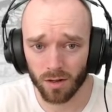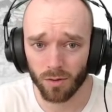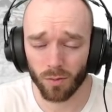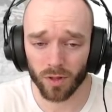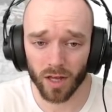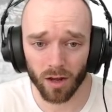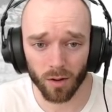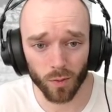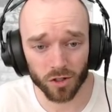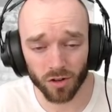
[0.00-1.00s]
when they are
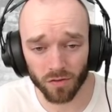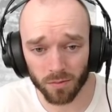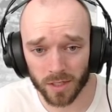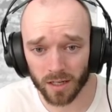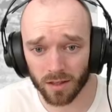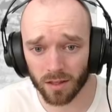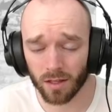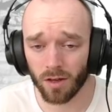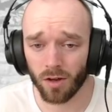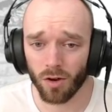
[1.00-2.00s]
one shot from death.
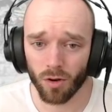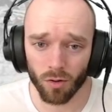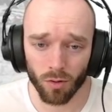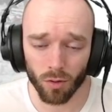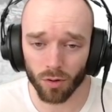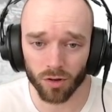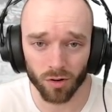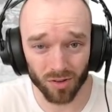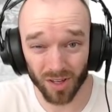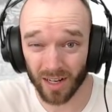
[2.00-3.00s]
Or,
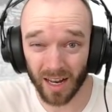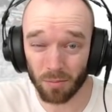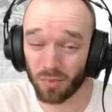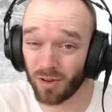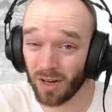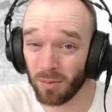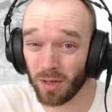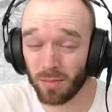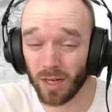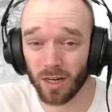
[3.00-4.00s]
they're like
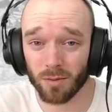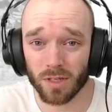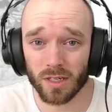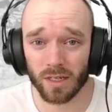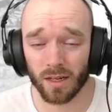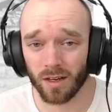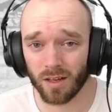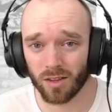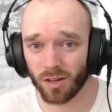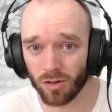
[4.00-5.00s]
premium mediums.
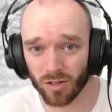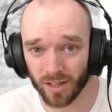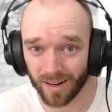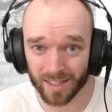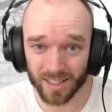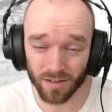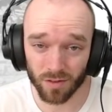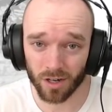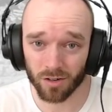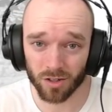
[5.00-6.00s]
They're usually like
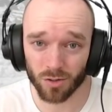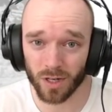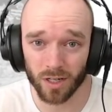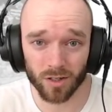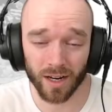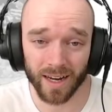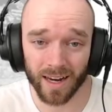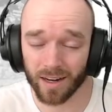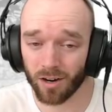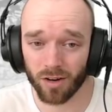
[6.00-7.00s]
720 to like
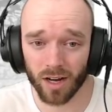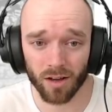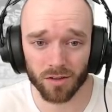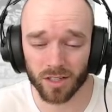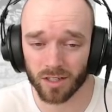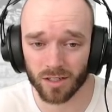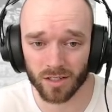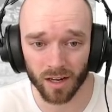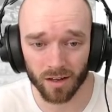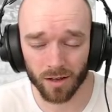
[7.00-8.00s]
800 health. So it's just
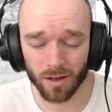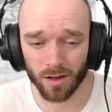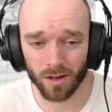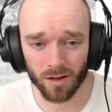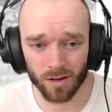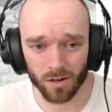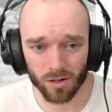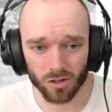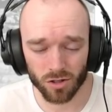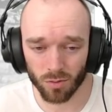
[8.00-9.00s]
like
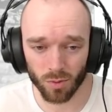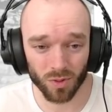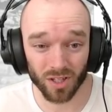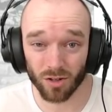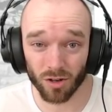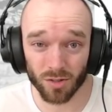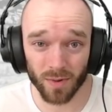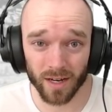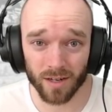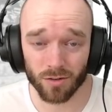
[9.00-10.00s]
Sherman with a Doze
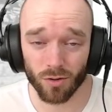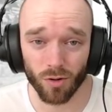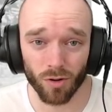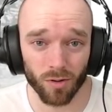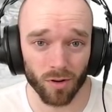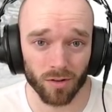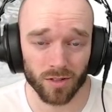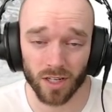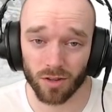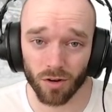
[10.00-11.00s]
Blade or
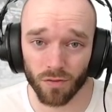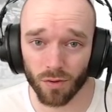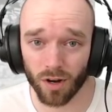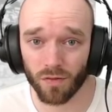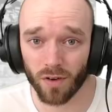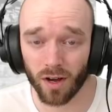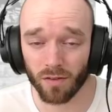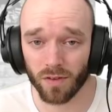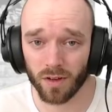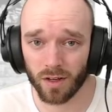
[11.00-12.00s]

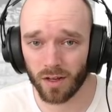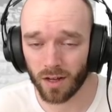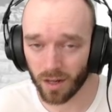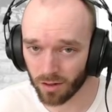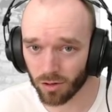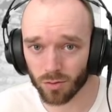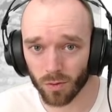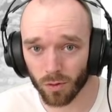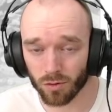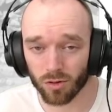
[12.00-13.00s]
T-3485. And those will
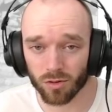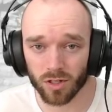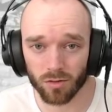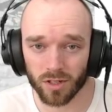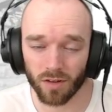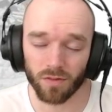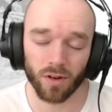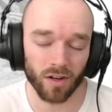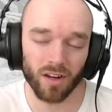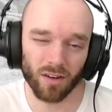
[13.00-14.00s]
also still suffer.
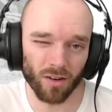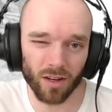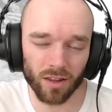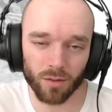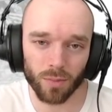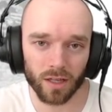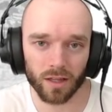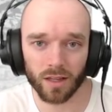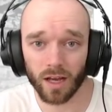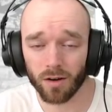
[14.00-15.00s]
And, anything bigger
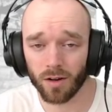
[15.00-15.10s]
than that